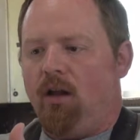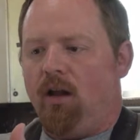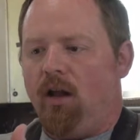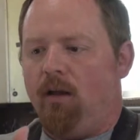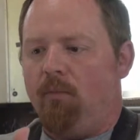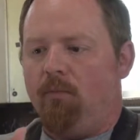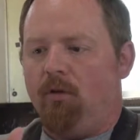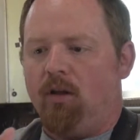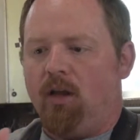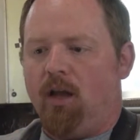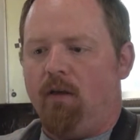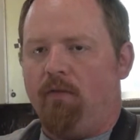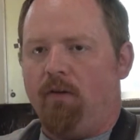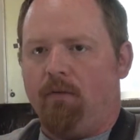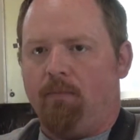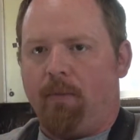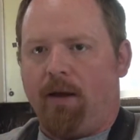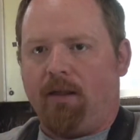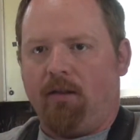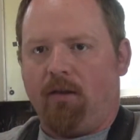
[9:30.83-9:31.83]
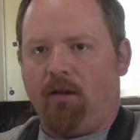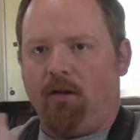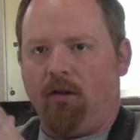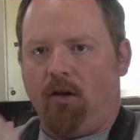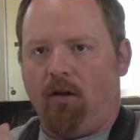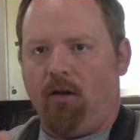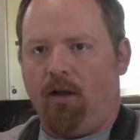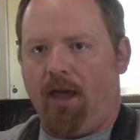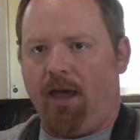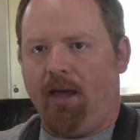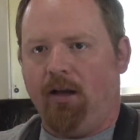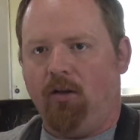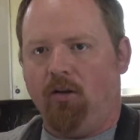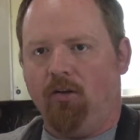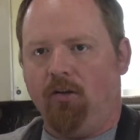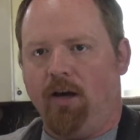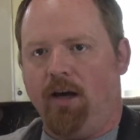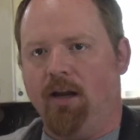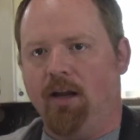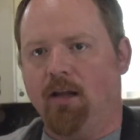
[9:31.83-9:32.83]
I believe, with basically little
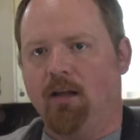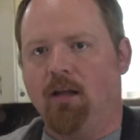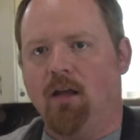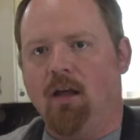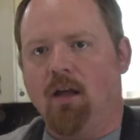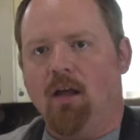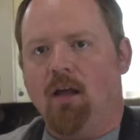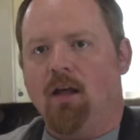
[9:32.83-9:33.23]
angles on it.